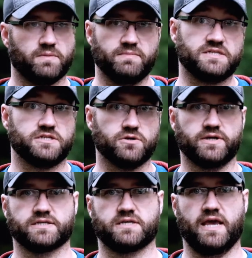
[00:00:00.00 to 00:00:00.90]

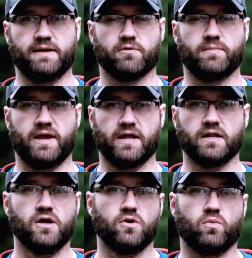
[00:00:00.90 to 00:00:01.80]
mysterious cameraman
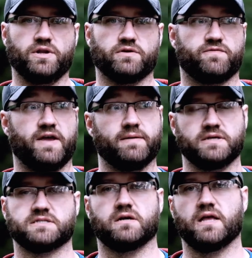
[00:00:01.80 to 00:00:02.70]
when your
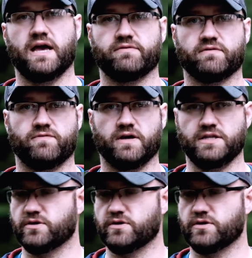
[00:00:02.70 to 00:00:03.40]
family's all having fun.